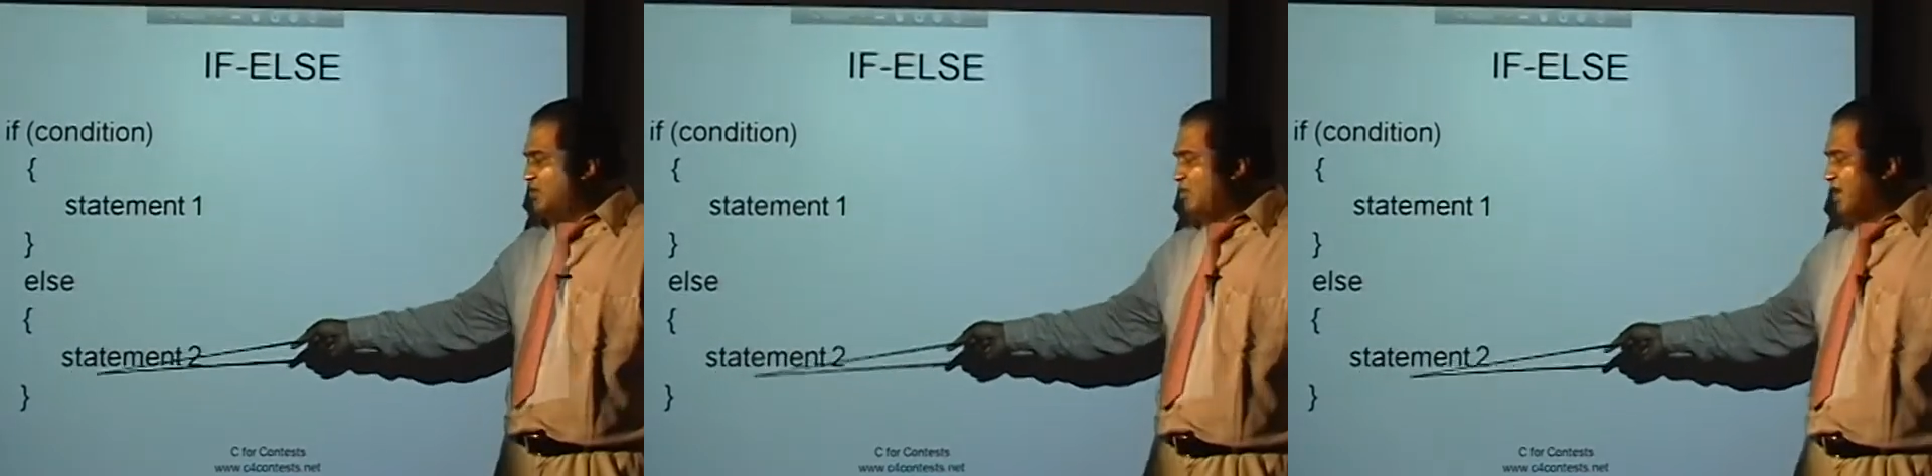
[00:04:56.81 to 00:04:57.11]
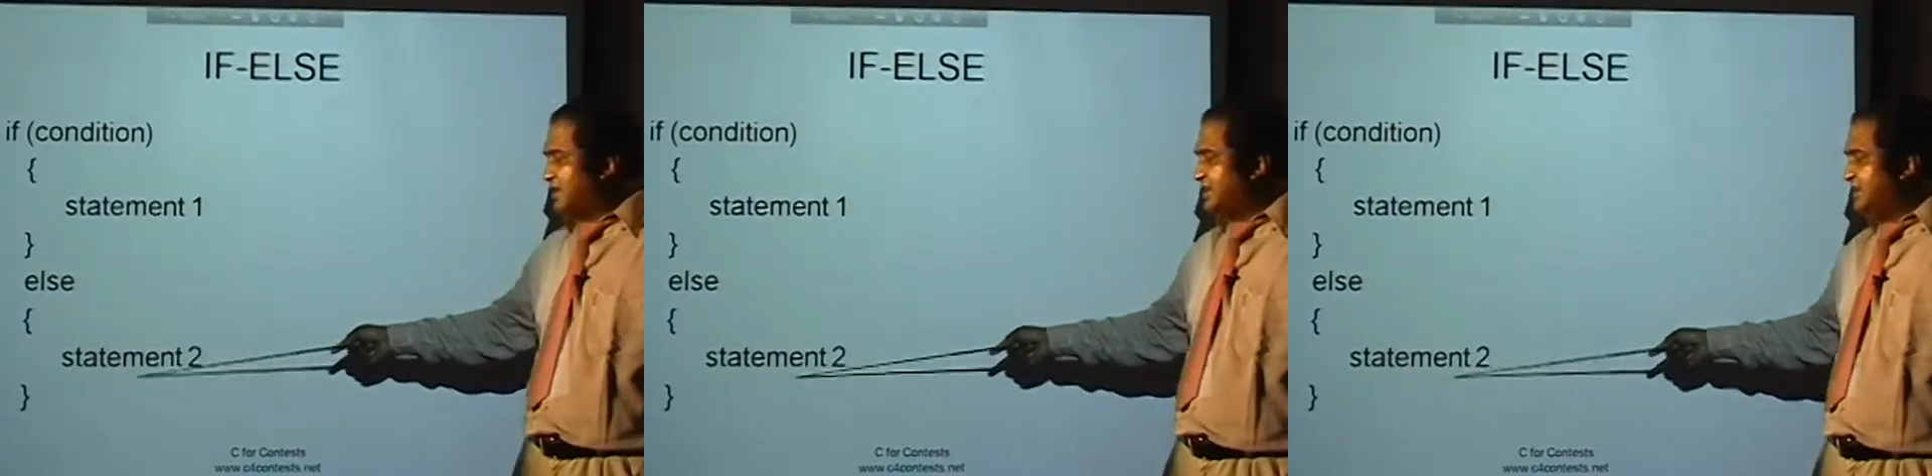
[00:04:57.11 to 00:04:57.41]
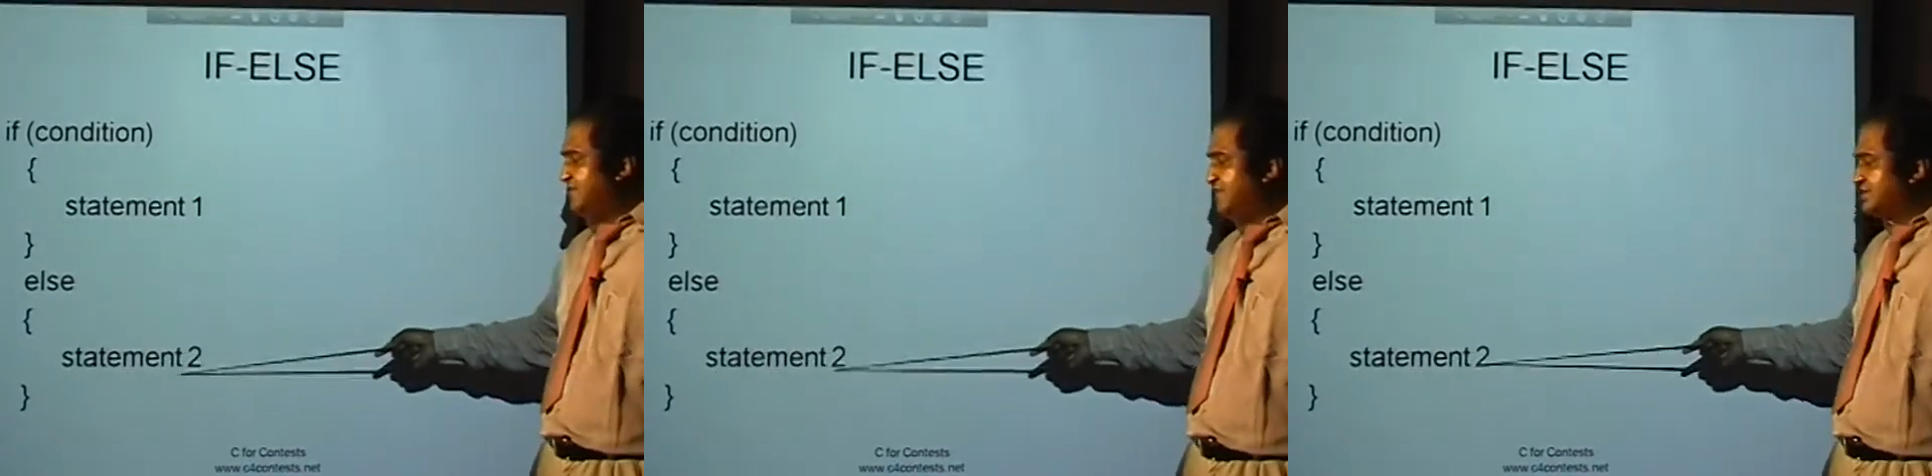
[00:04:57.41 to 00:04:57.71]
What
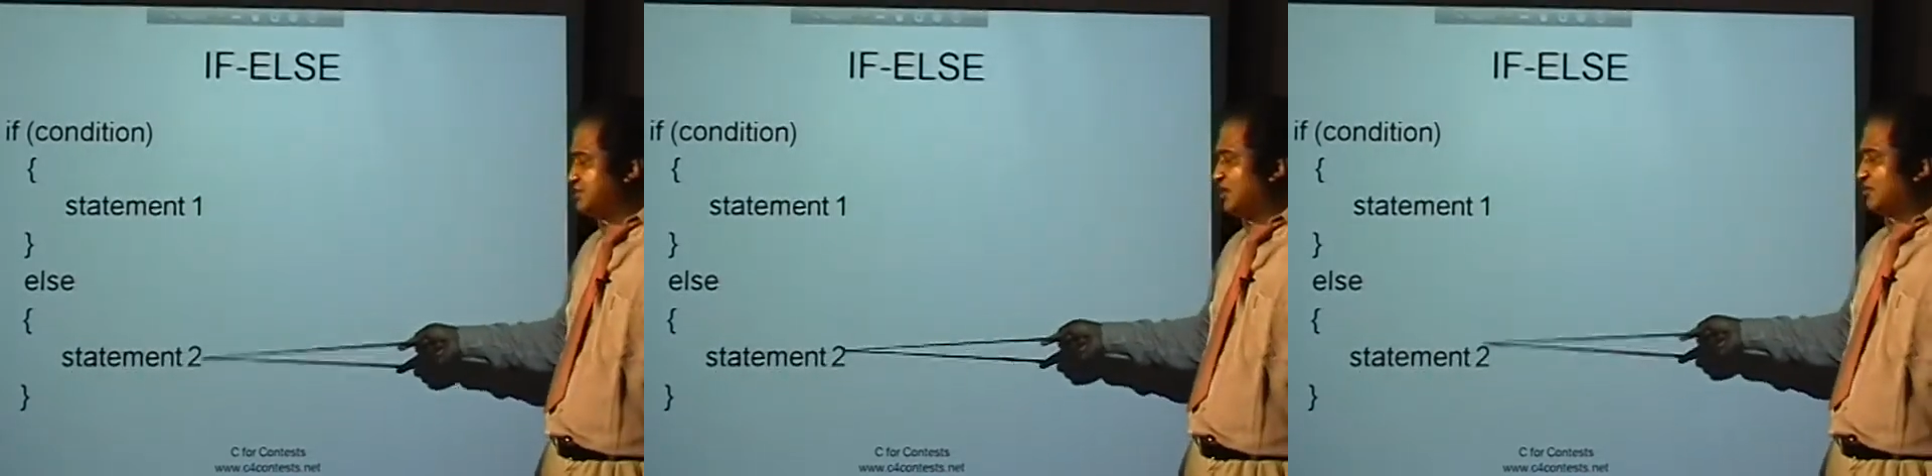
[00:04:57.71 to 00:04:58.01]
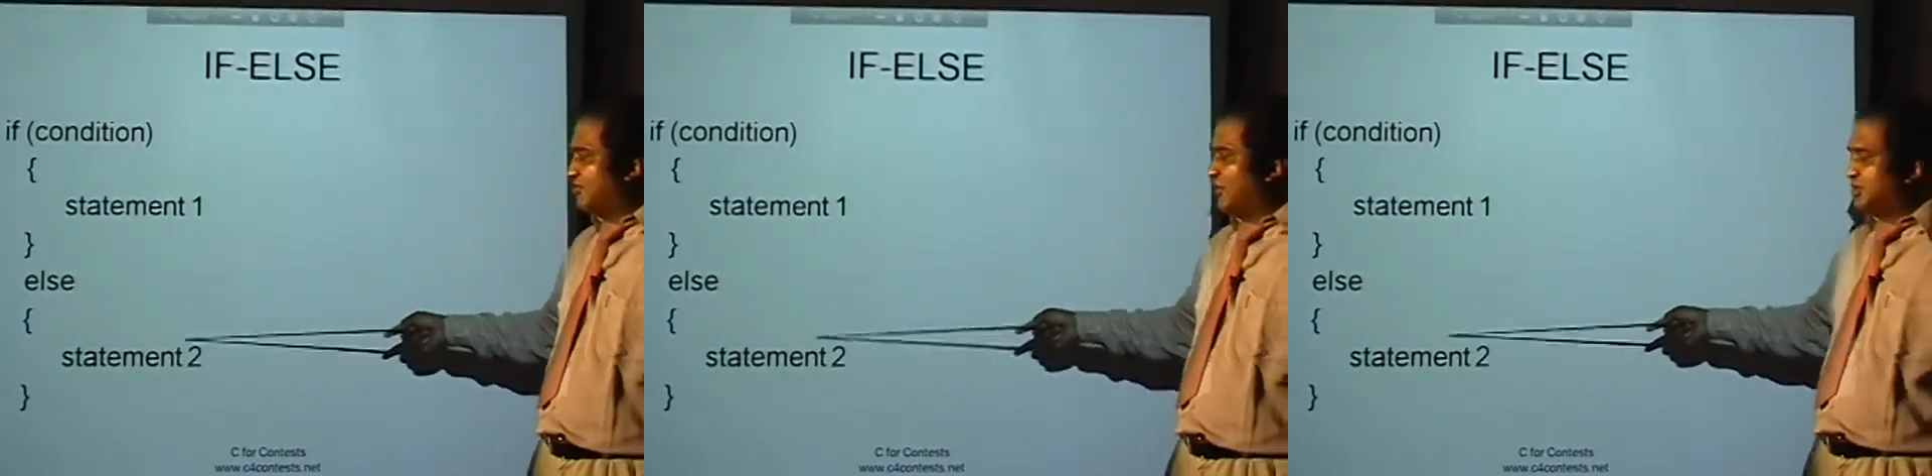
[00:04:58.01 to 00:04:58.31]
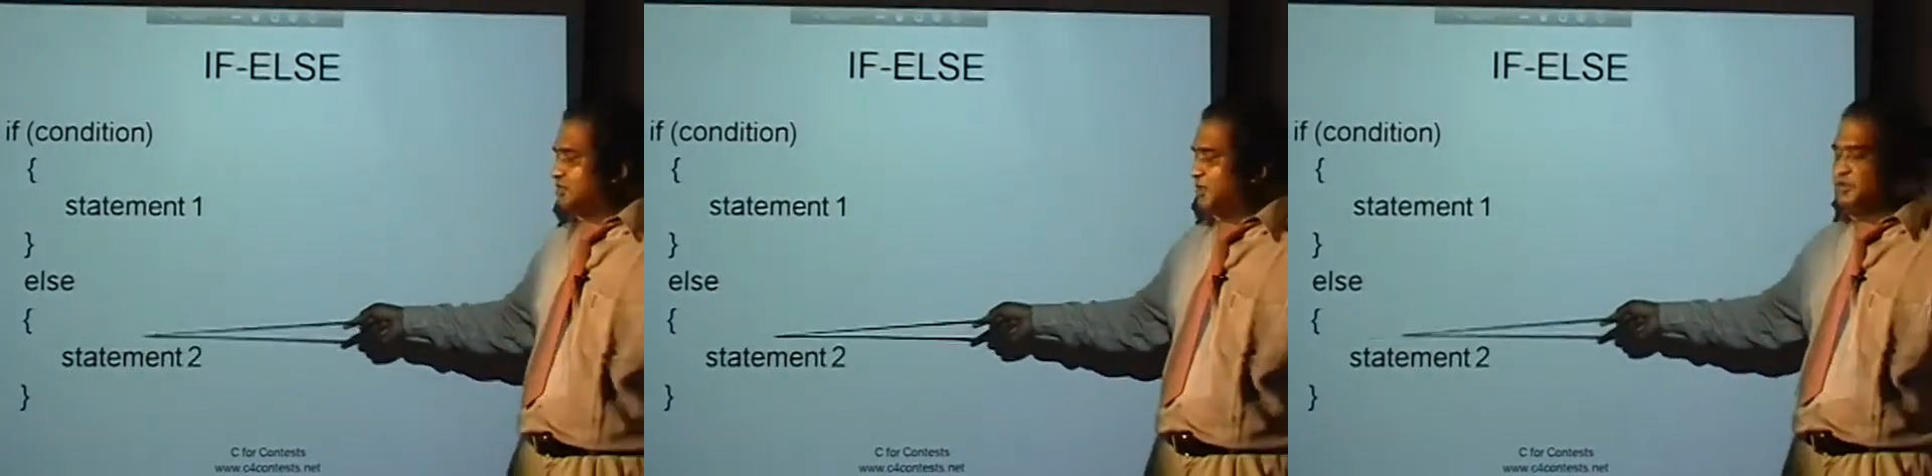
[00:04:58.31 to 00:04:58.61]
if it's not
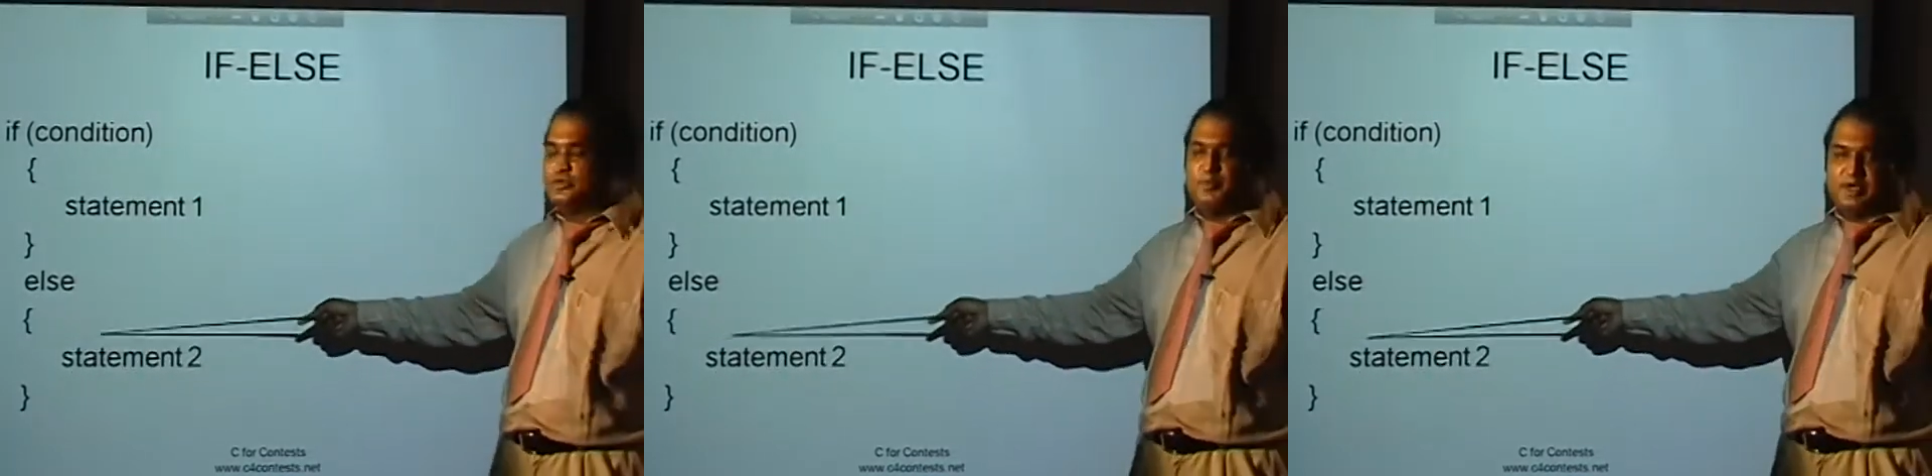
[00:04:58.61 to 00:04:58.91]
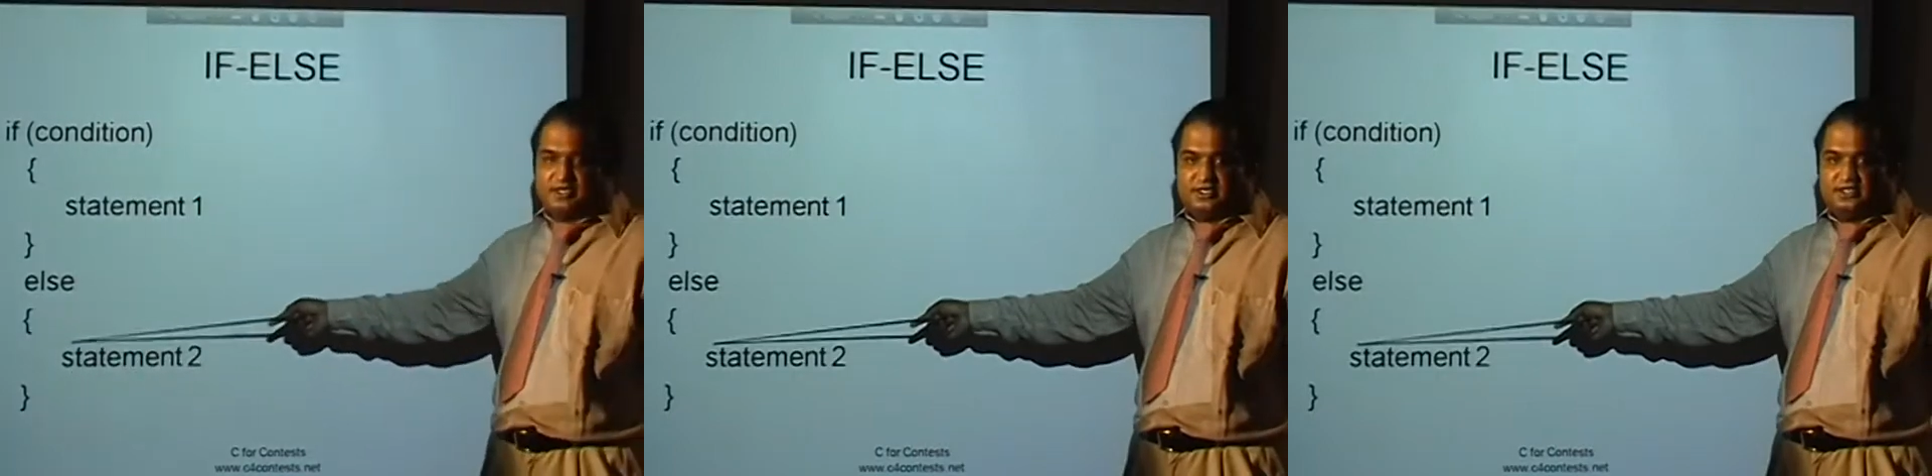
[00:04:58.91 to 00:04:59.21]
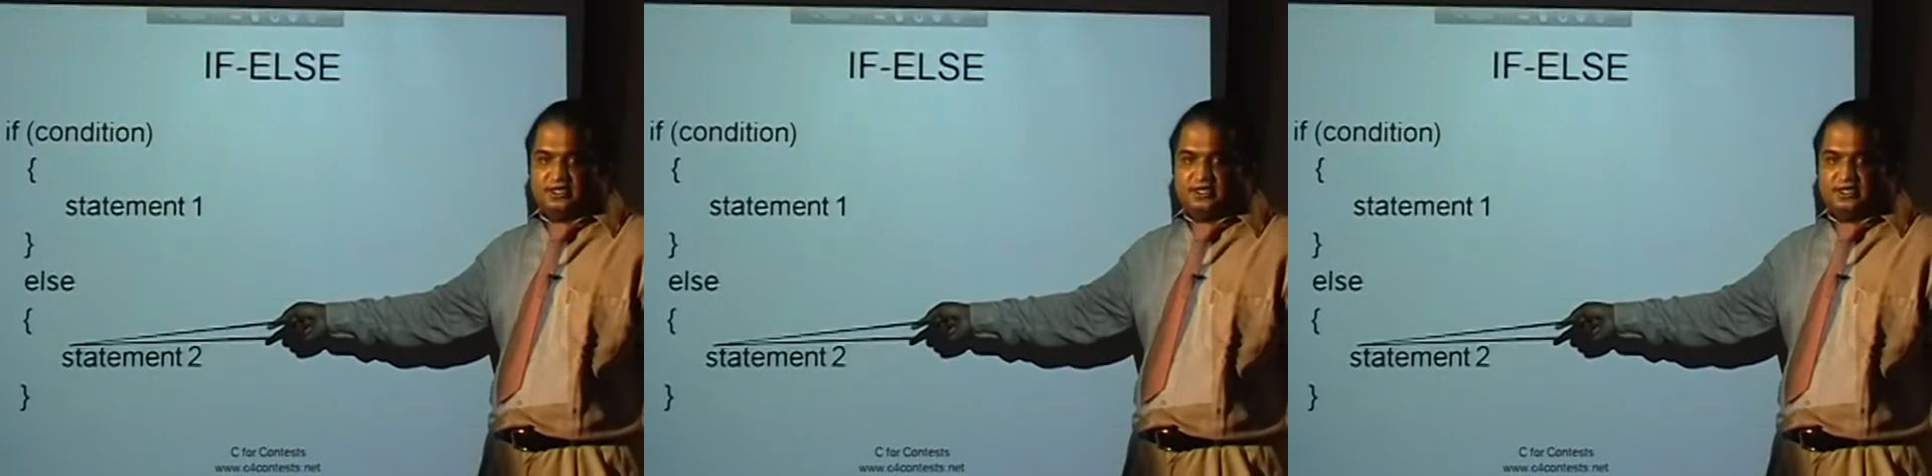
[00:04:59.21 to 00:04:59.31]
false, what to print?